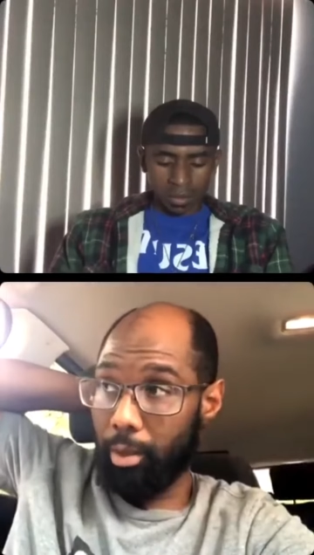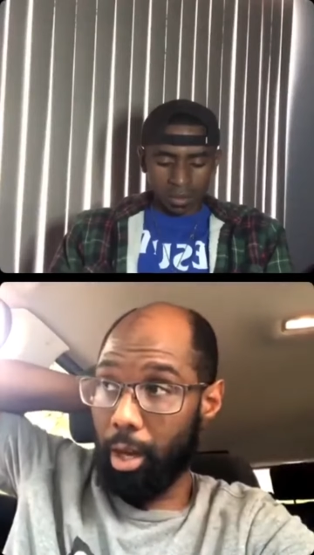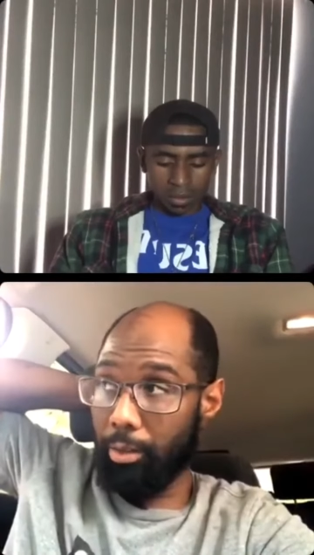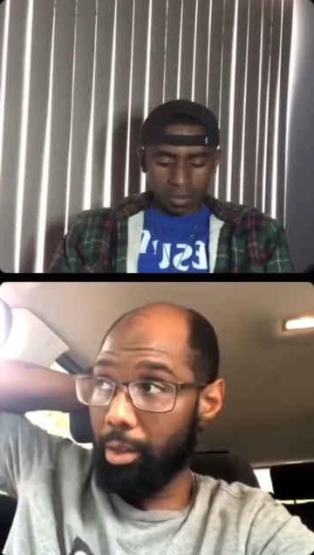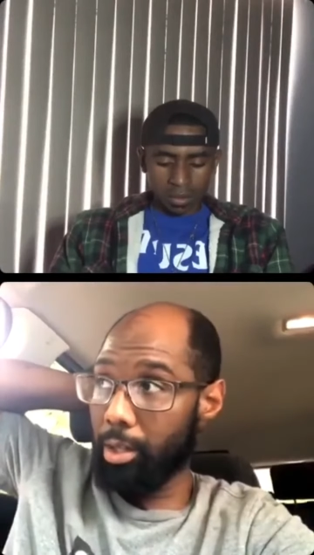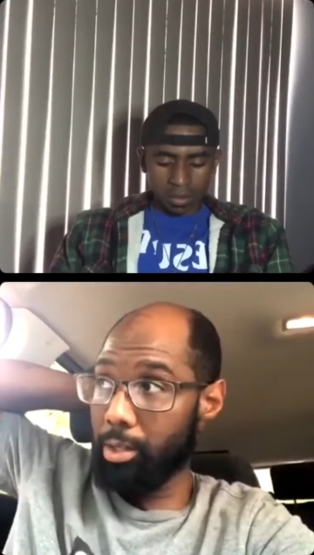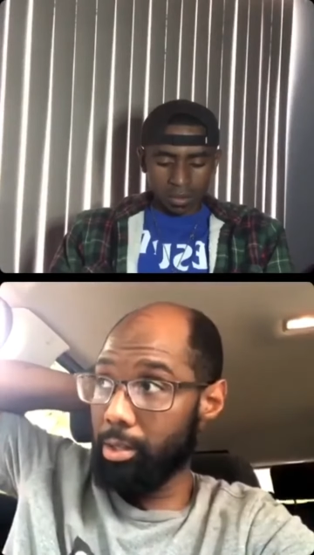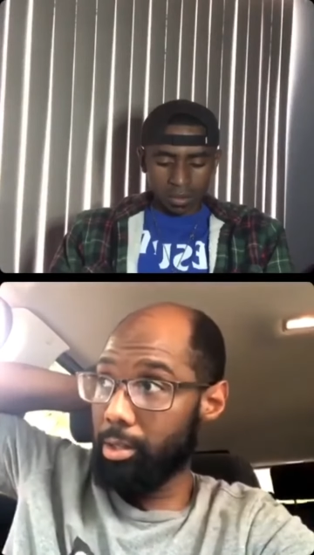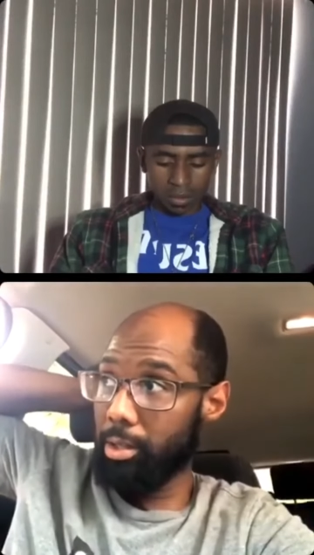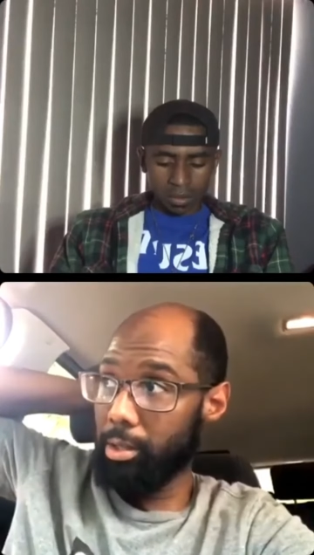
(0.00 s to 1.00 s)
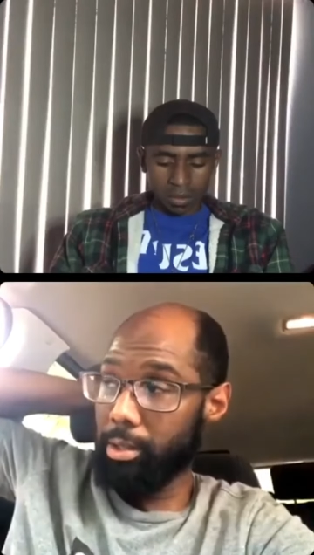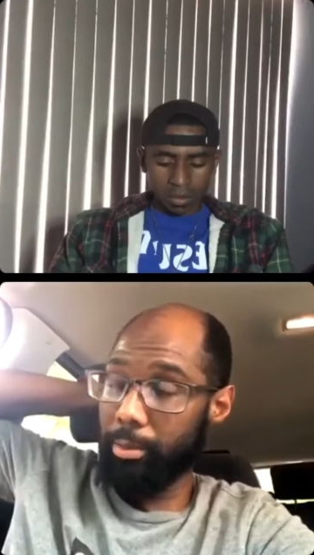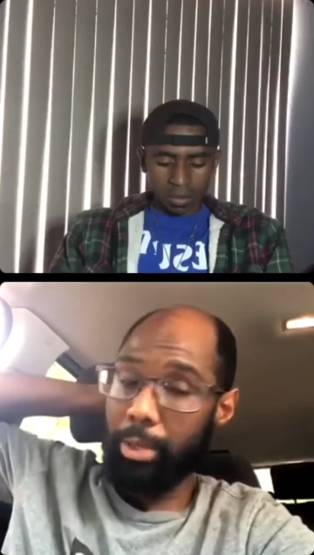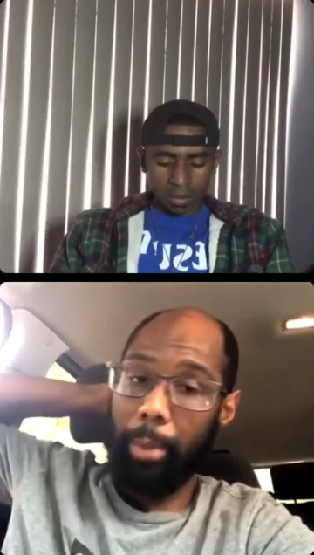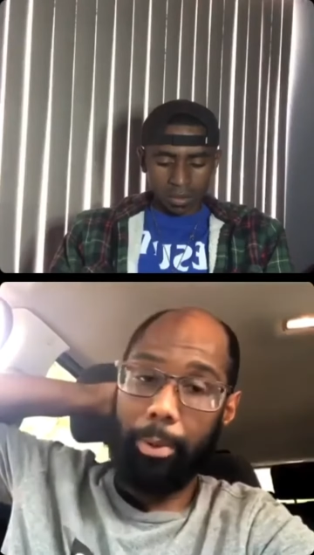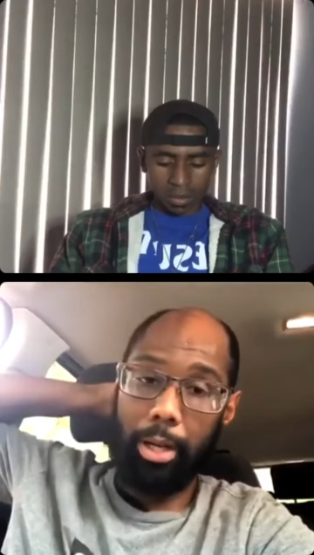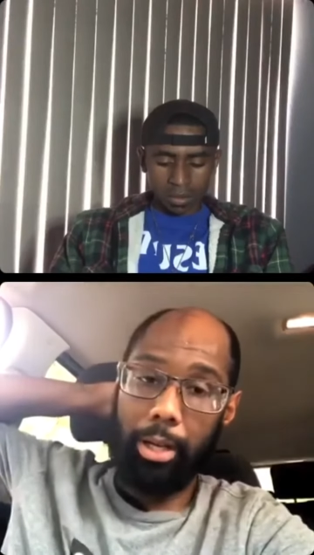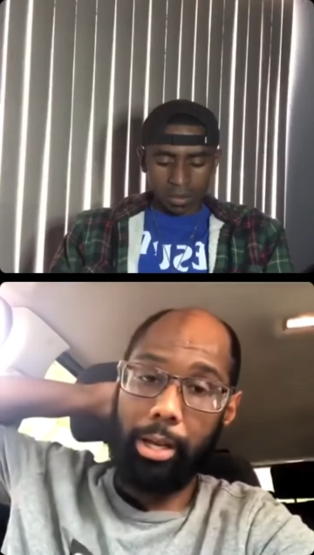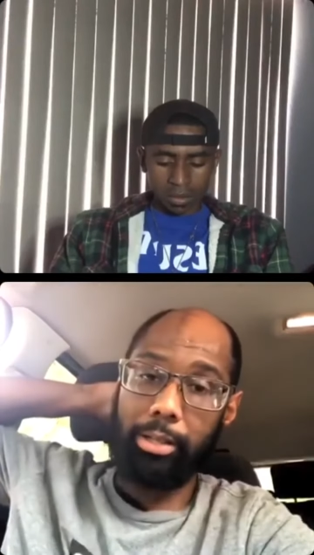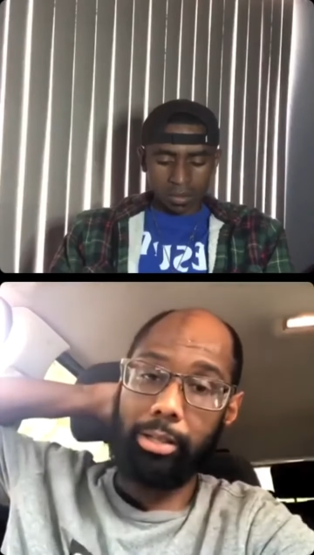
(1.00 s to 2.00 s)
Speaker 1: I think it's, it's some type of
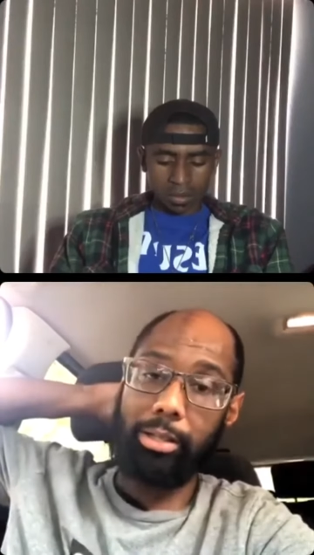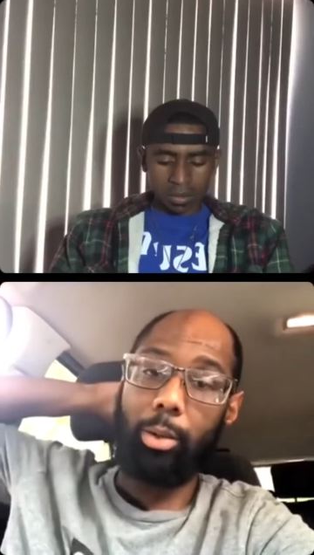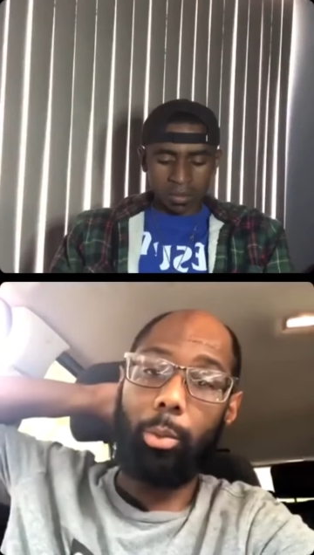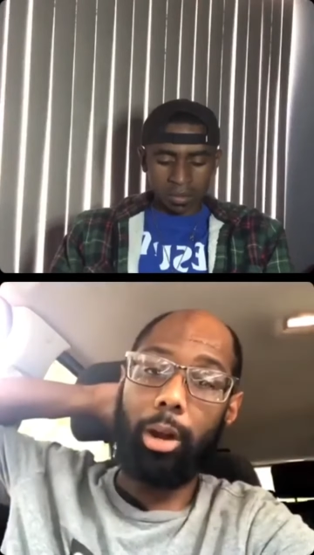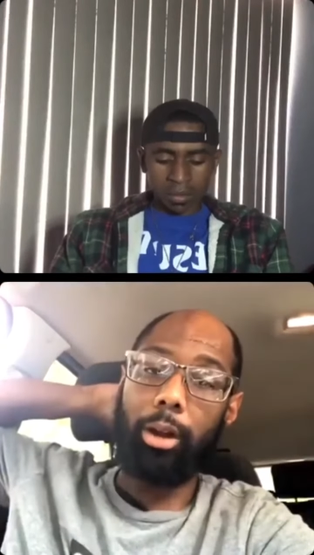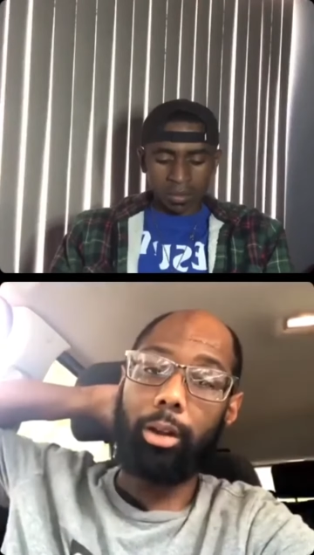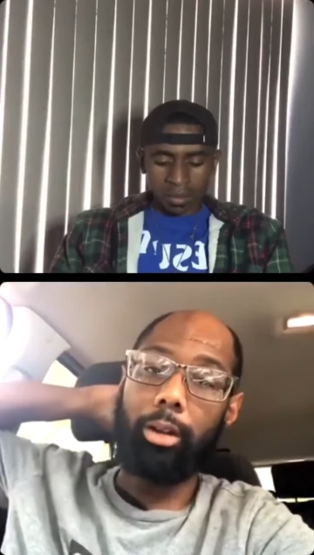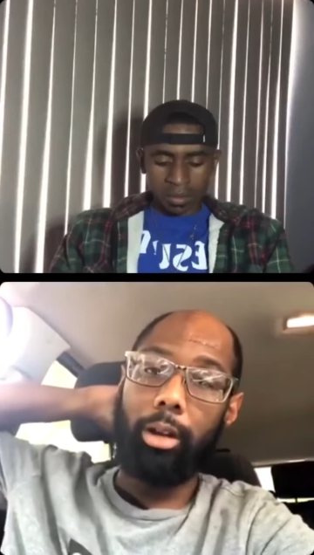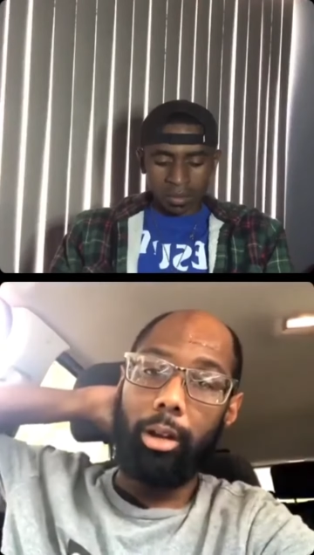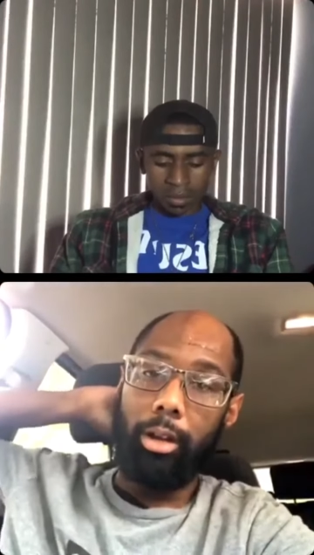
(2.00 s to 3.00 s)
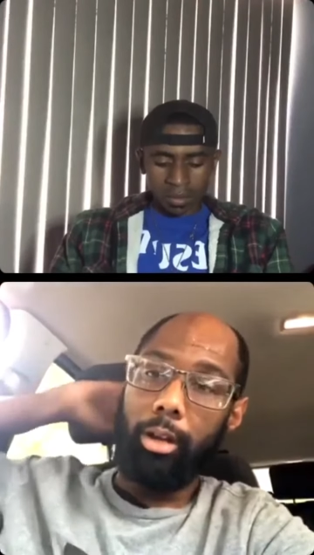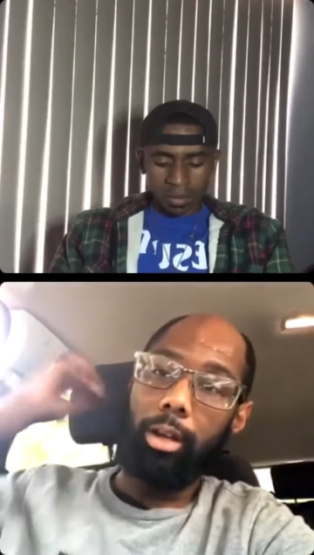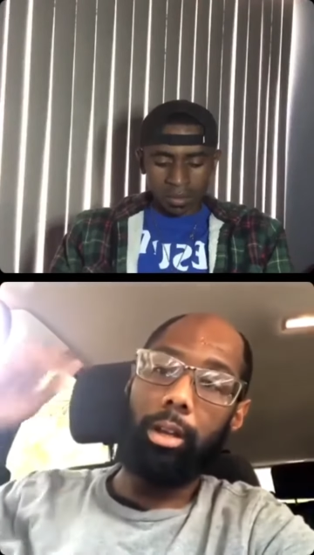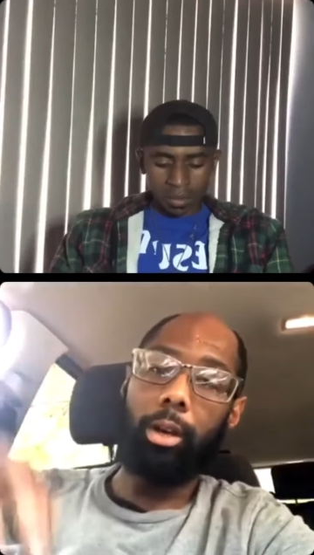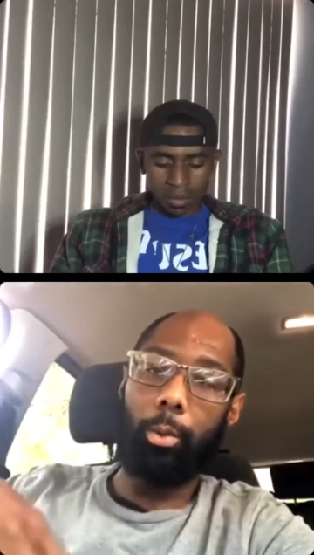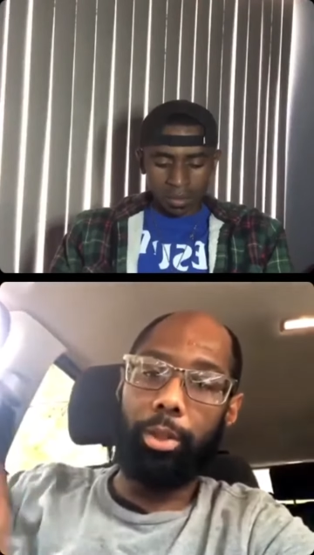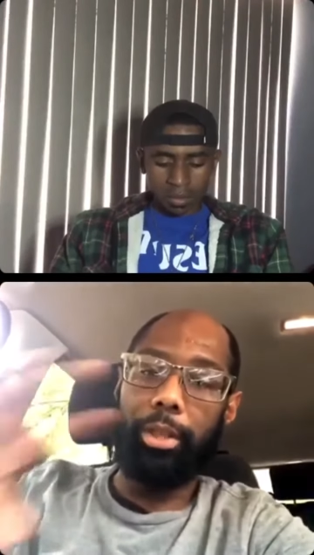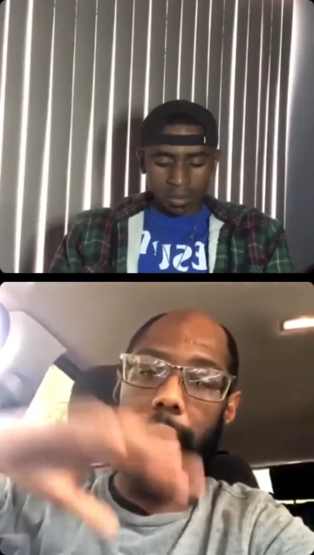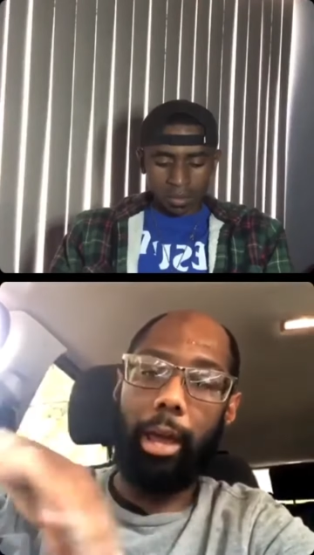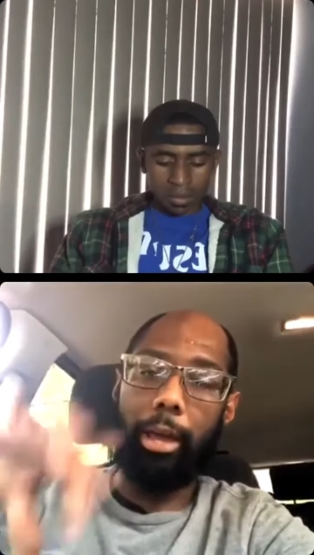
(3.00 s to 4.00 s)
connection somewhere you know,
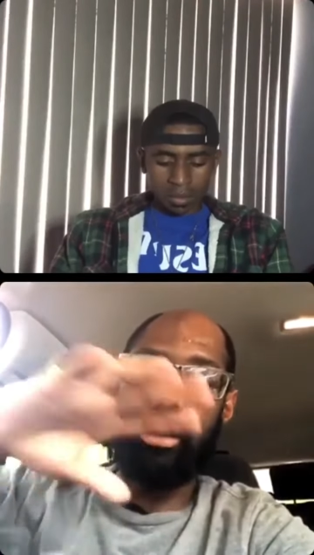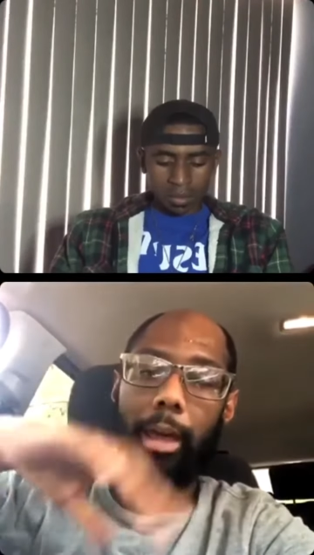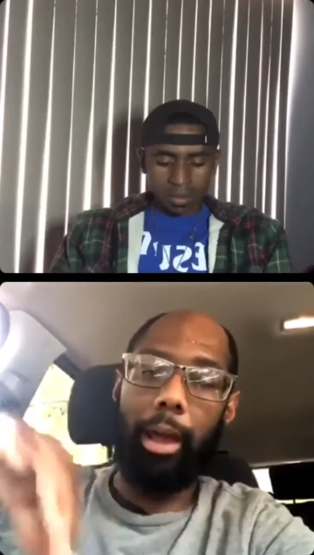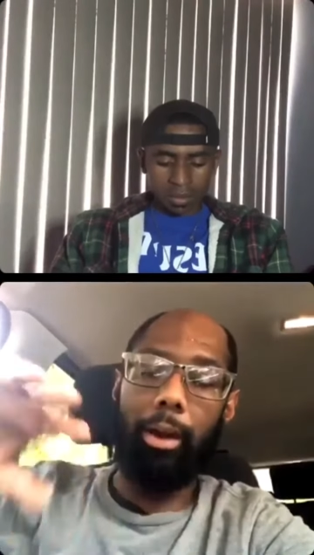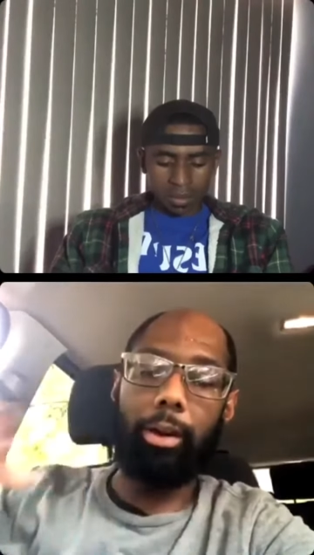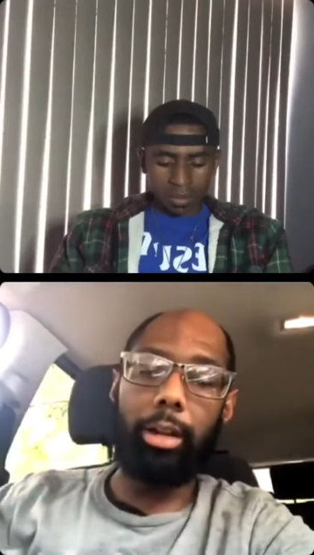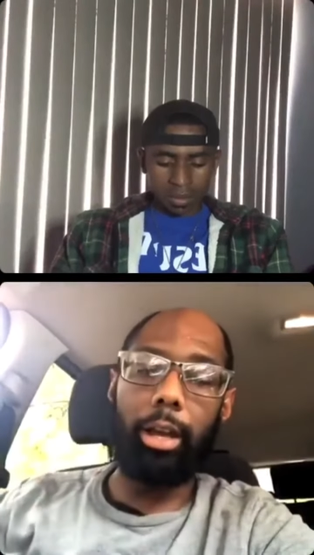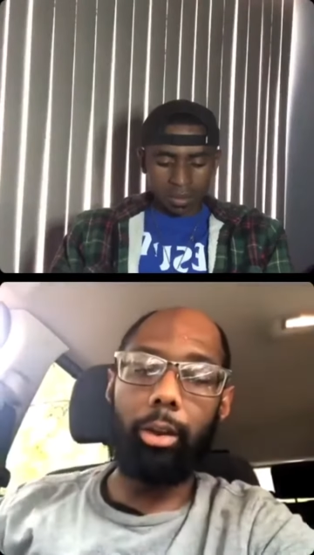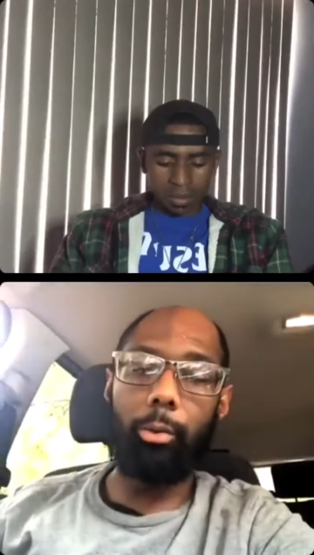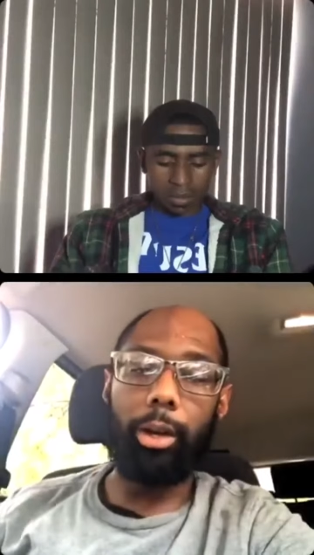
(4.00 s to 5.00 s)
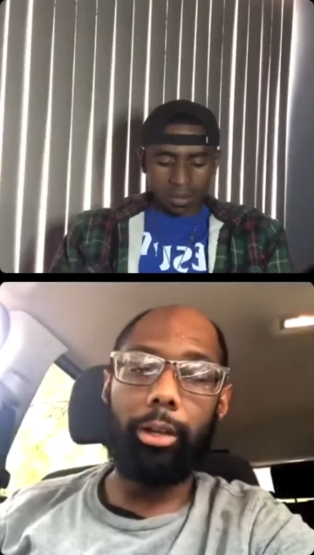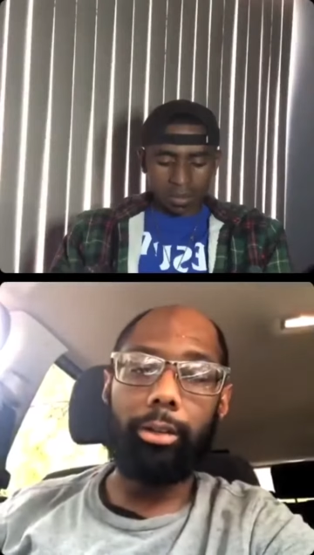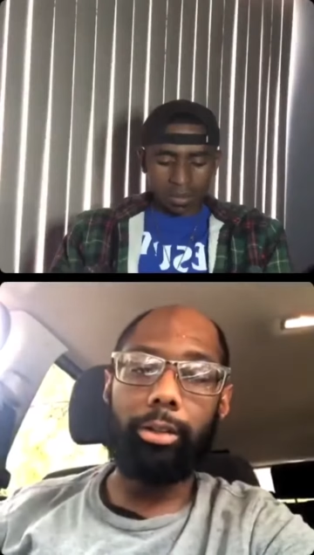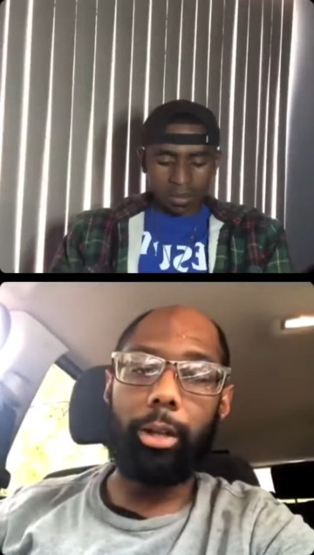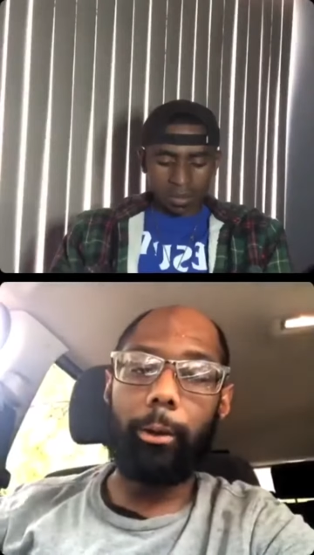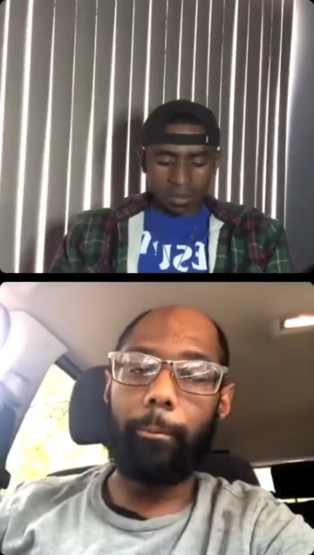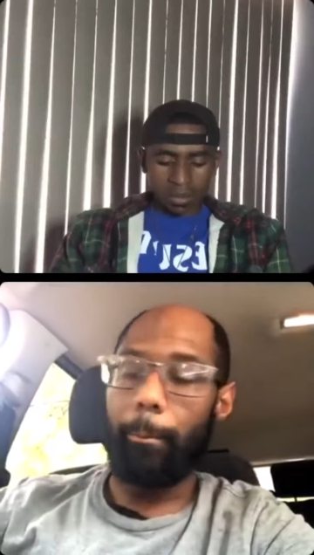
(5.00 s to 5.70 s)
within that, that area, that arena. So.